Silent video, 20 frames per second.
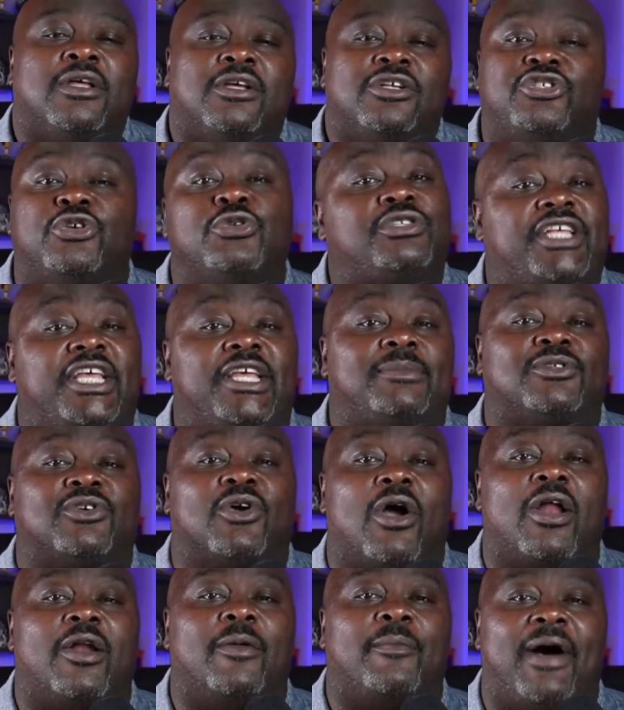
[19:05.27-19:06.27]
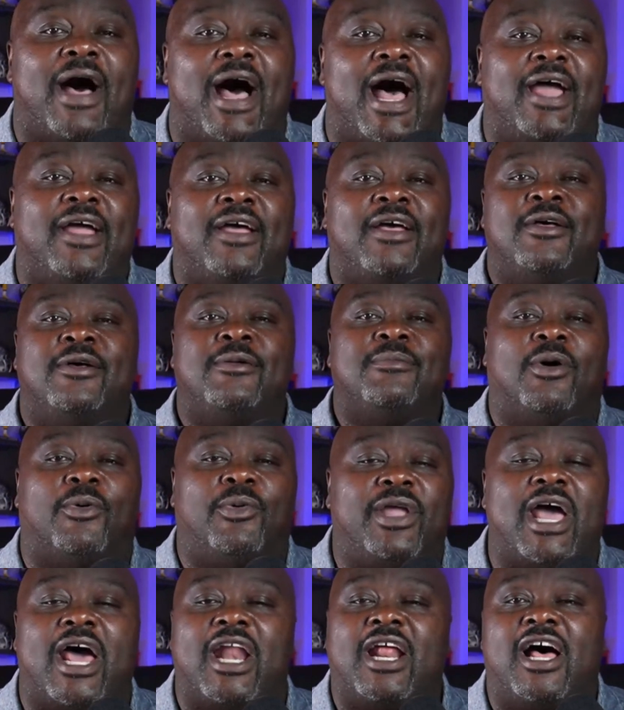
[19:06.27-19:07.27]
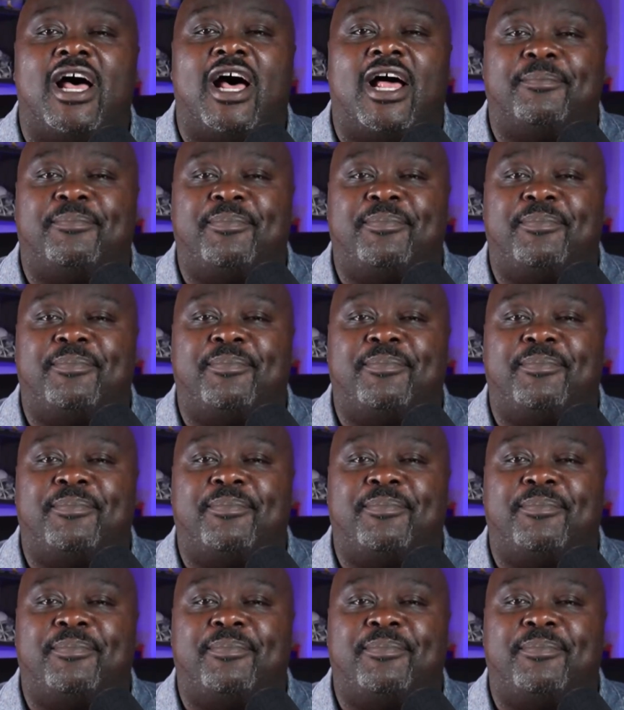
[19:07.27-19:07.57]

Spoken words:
Two teams are on a bye, but we got a